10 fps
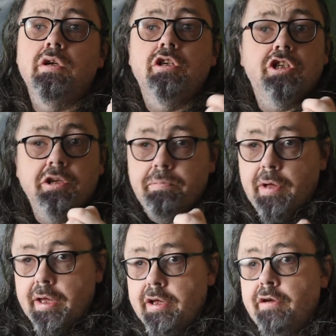she
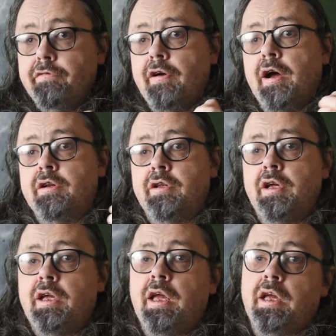may have had
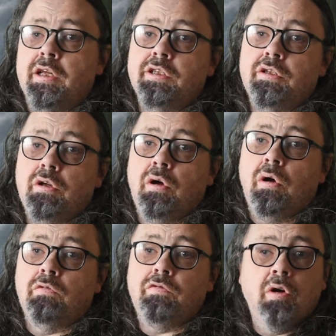a case
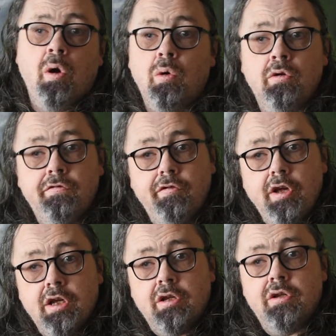of cold
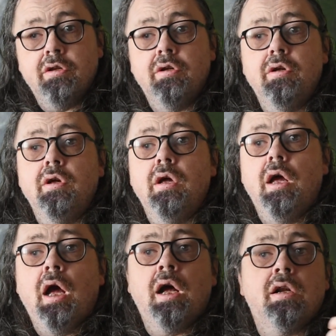feet
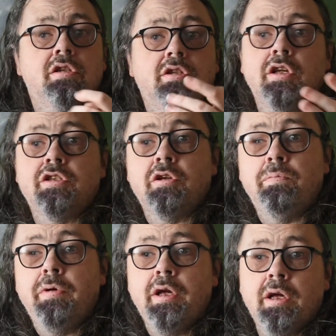and
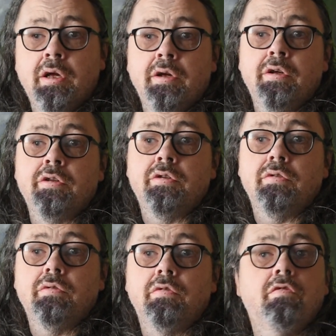disappeared
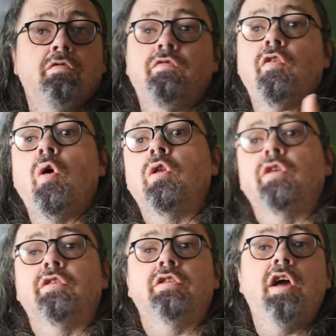
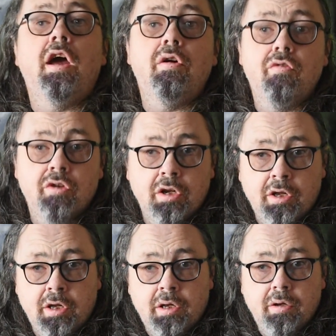
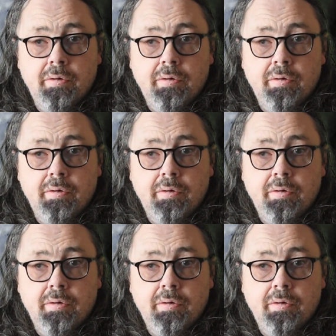voluntarily.